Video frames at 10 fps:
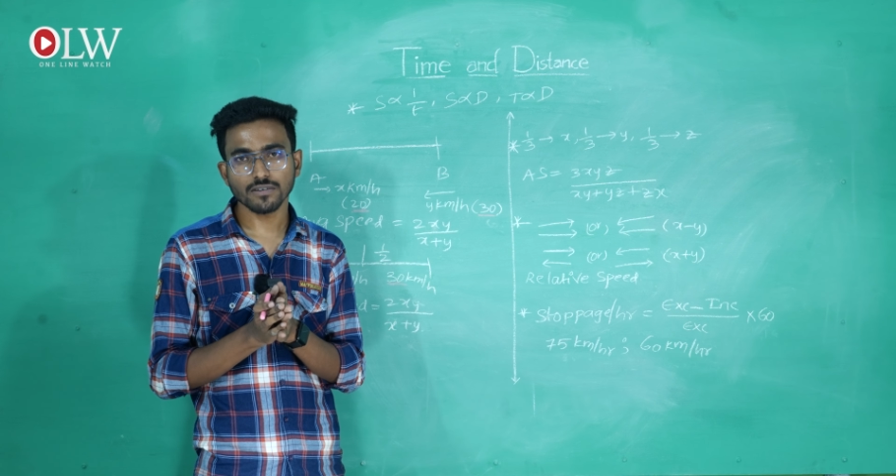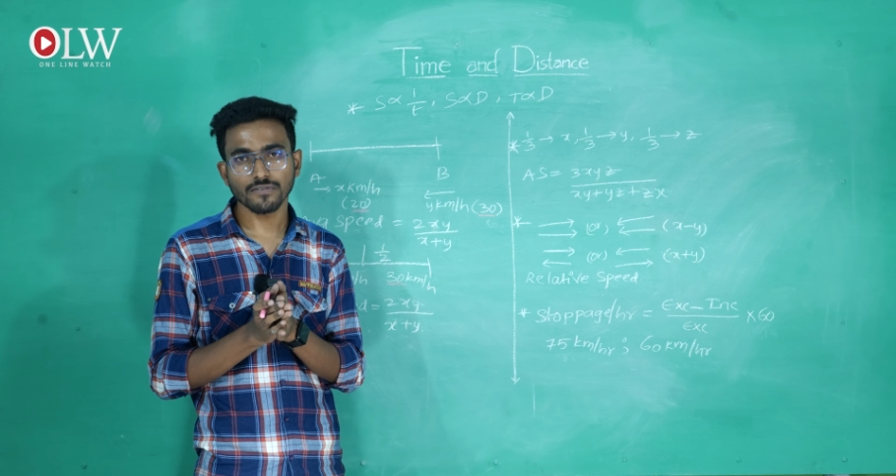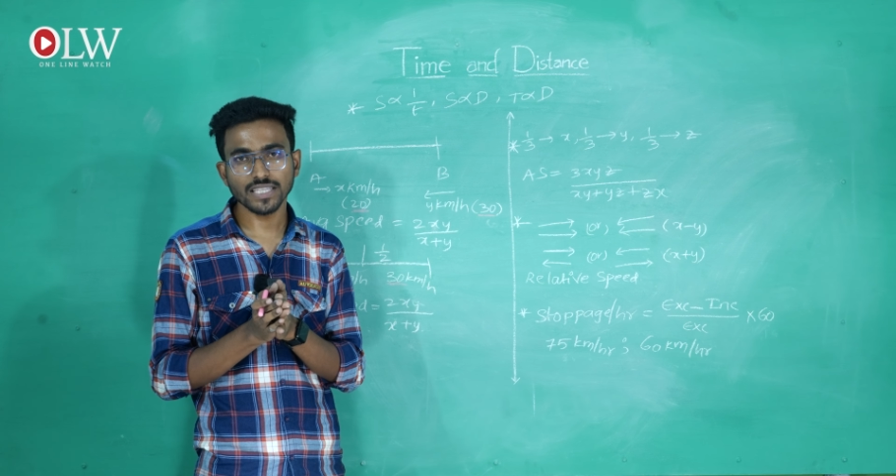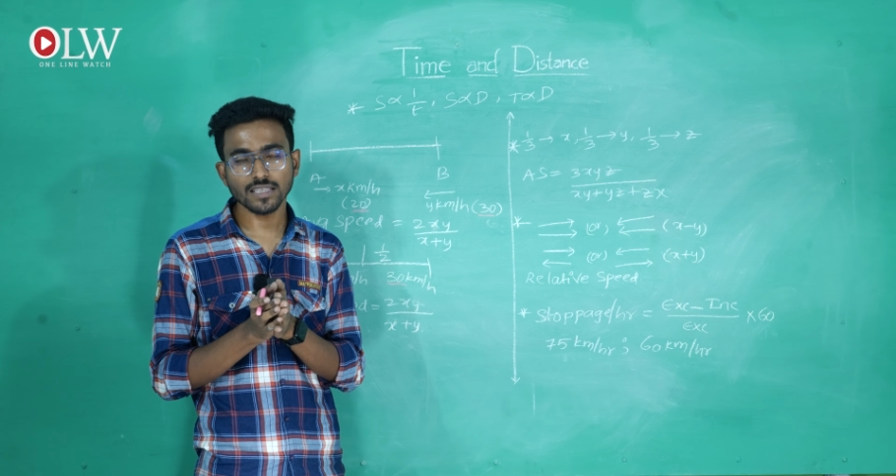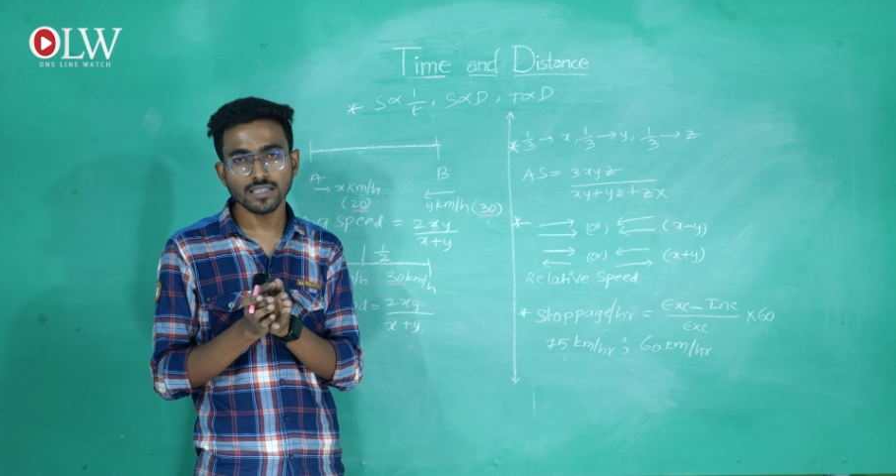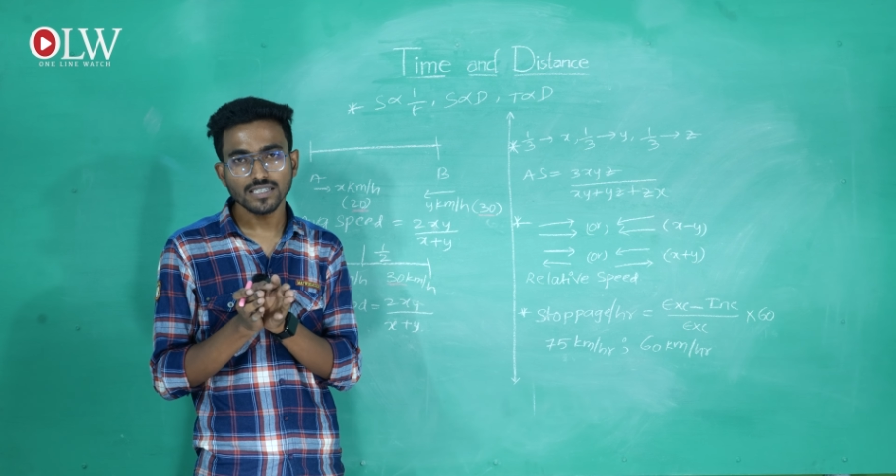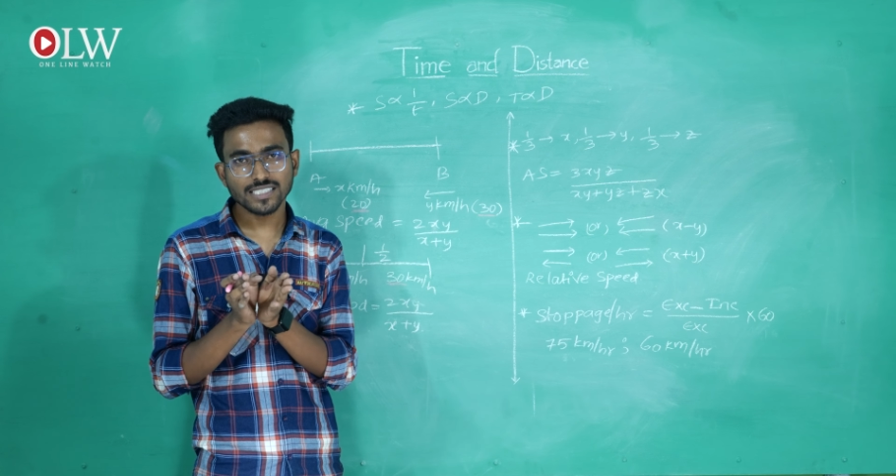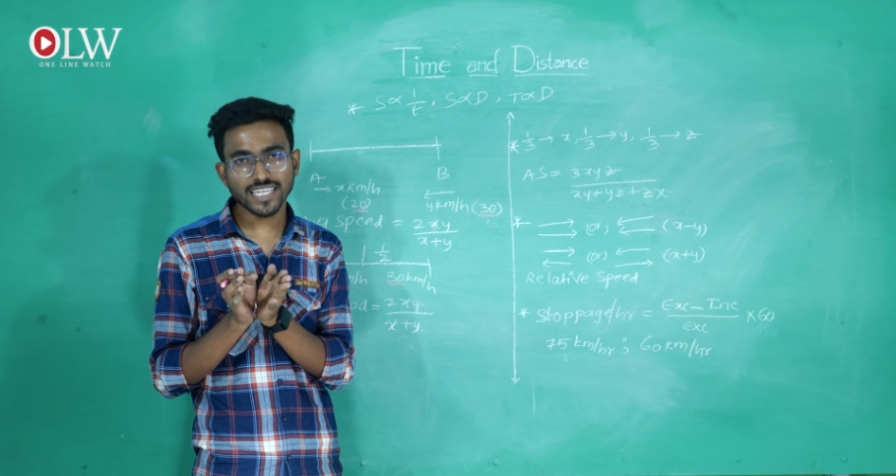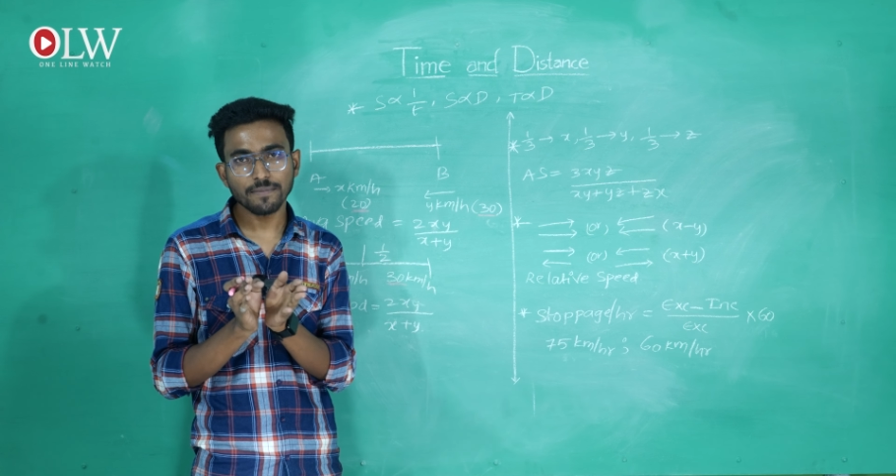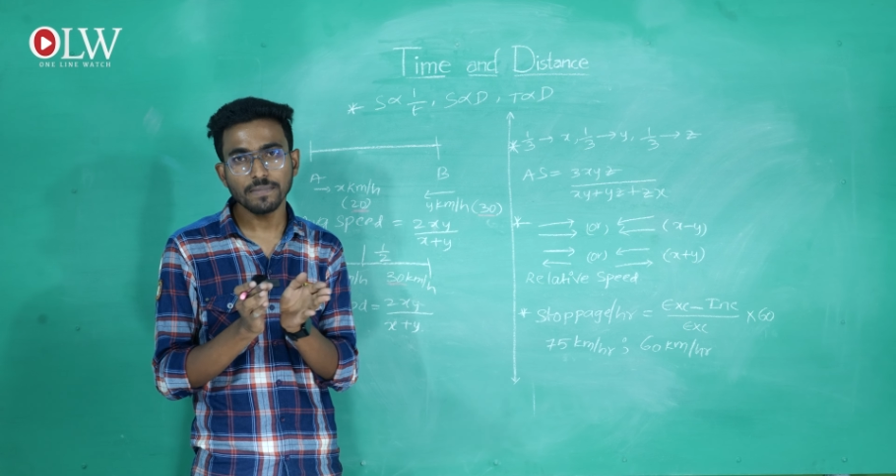with
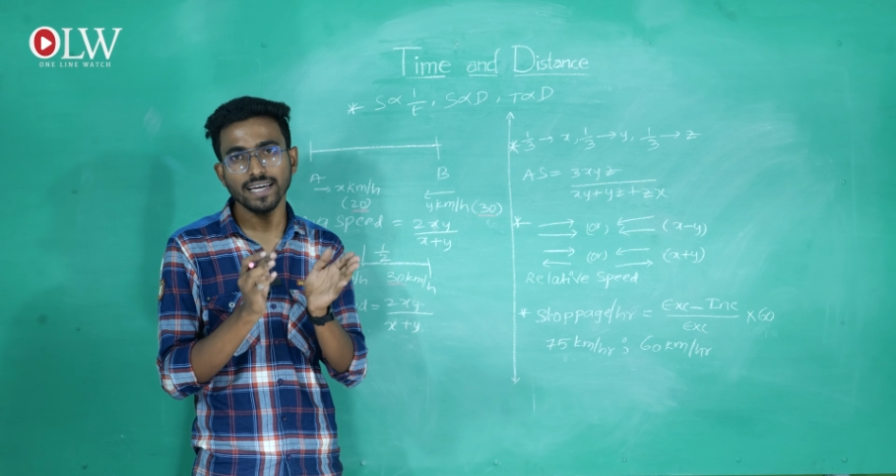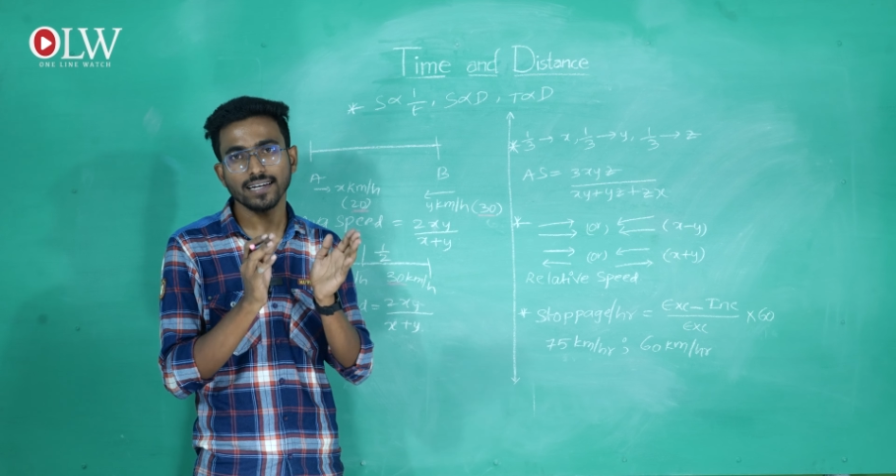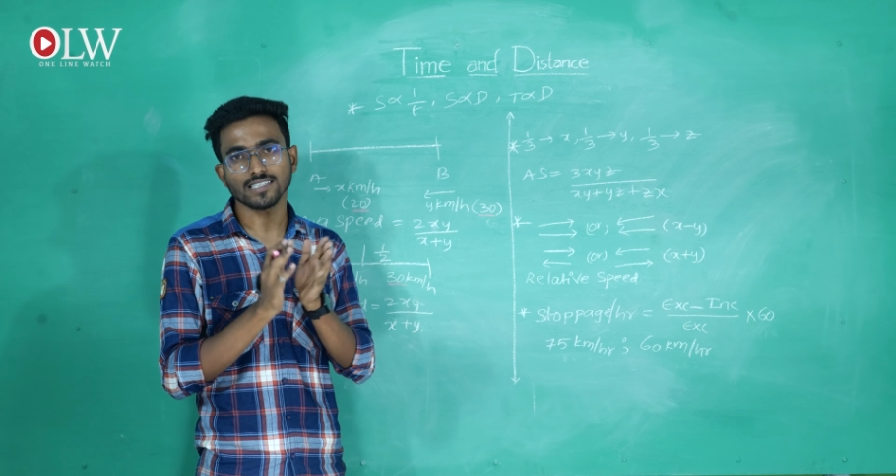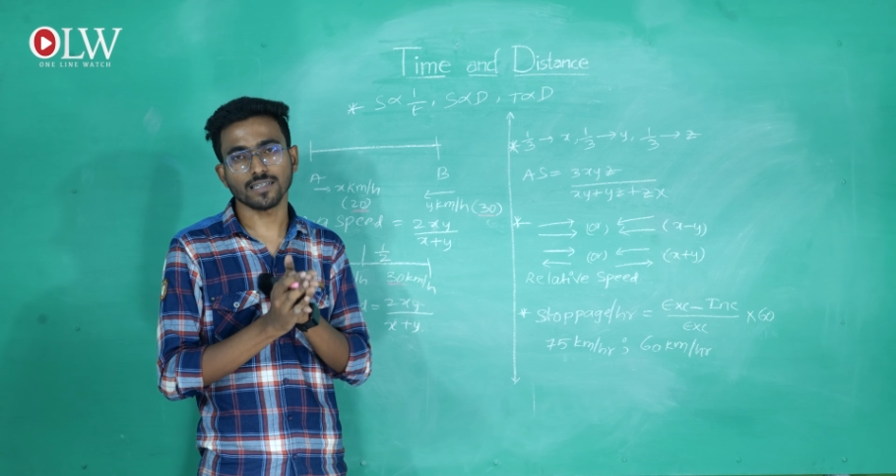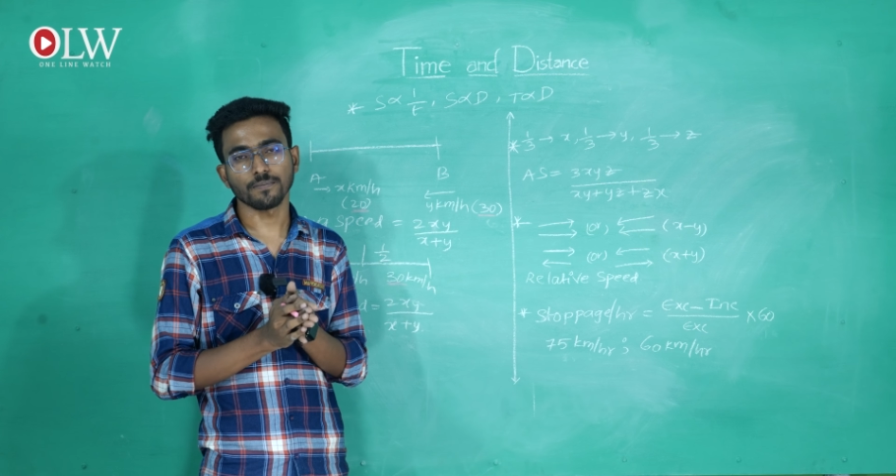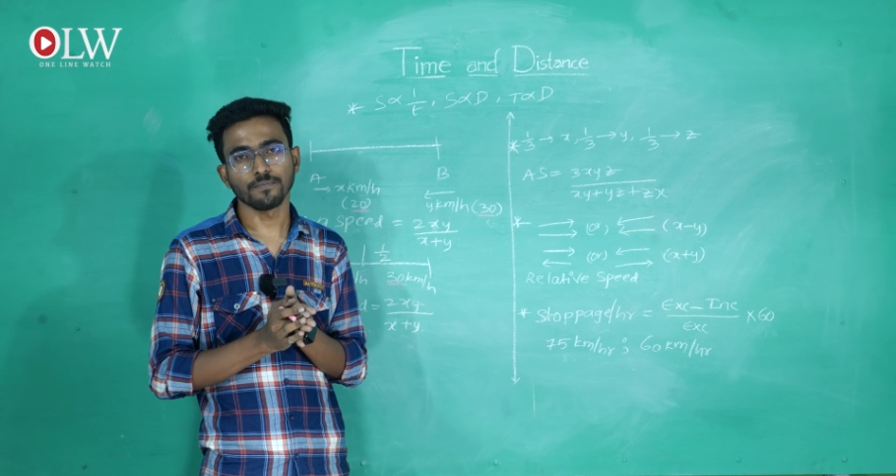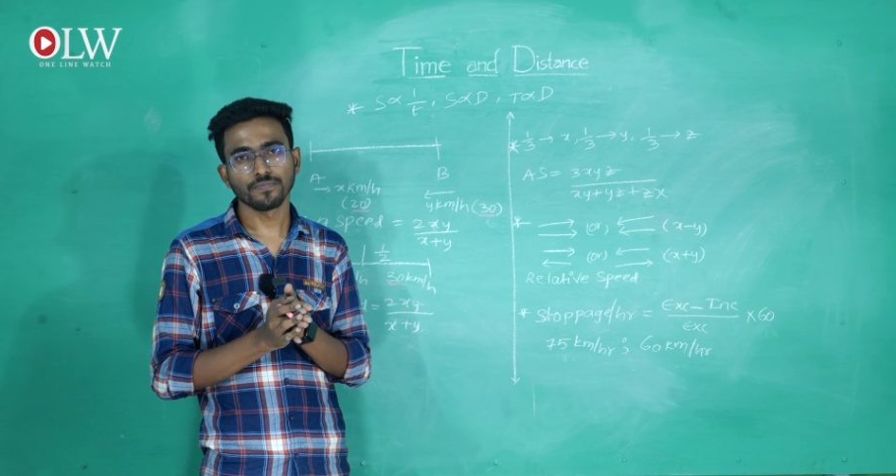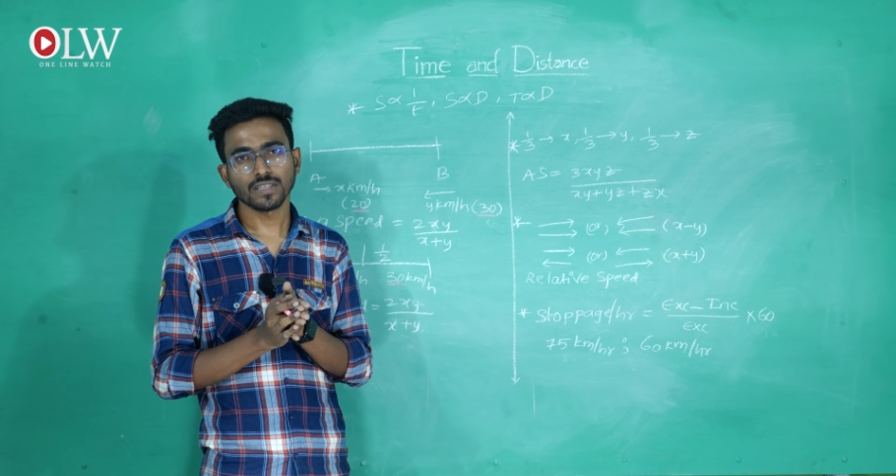same direction.